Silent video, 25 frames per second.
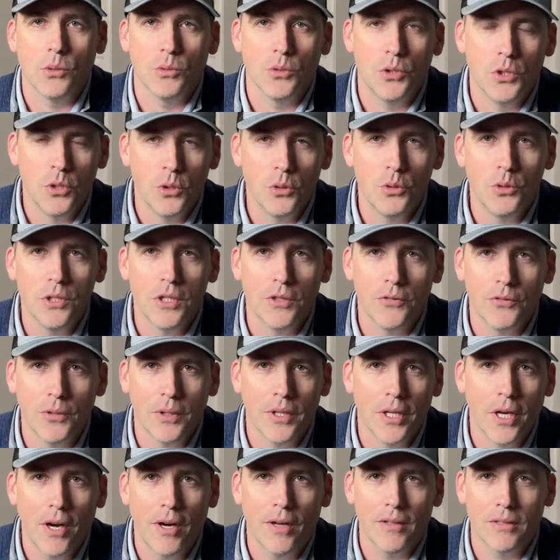2
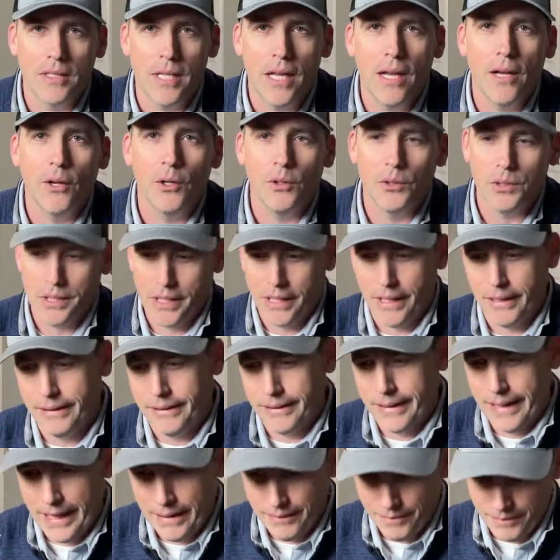different cartels, and
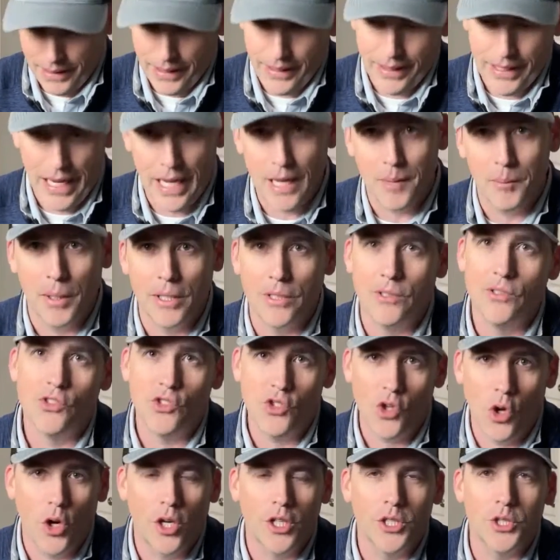they came in,
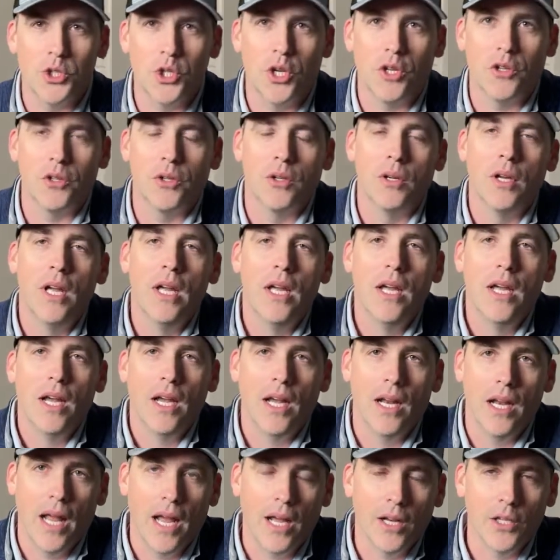saw each other,
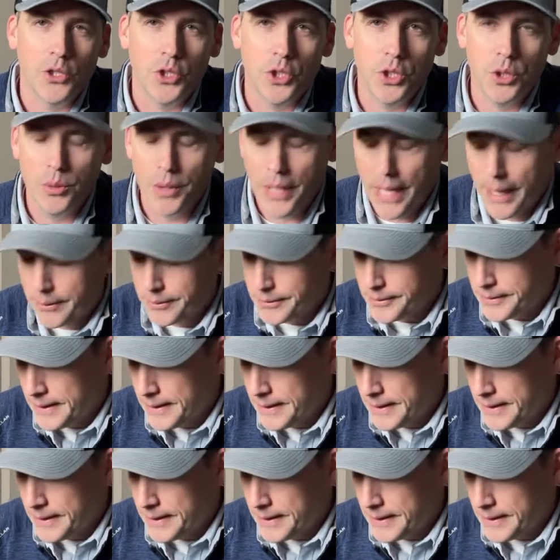and had a shootout.